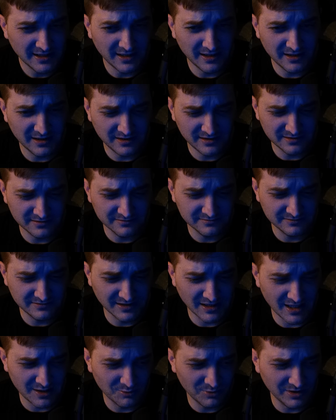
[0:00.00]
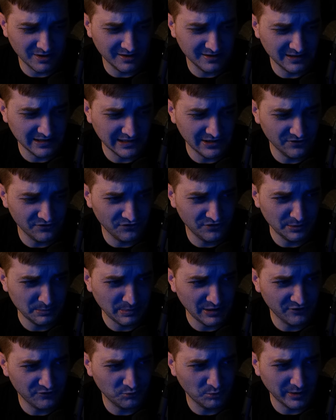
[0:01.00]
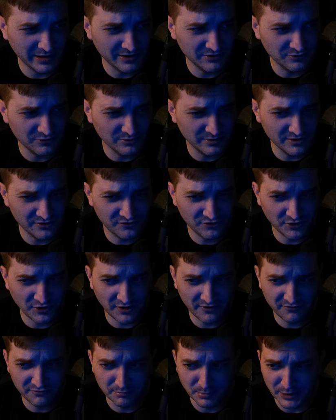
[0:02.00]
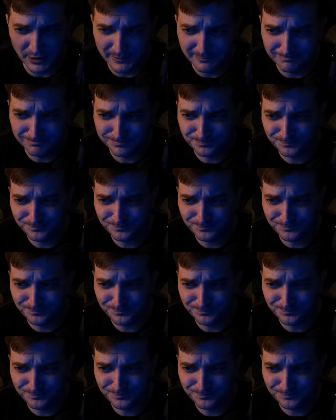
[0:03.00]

uh, God willing, is the best way to do this stuff. But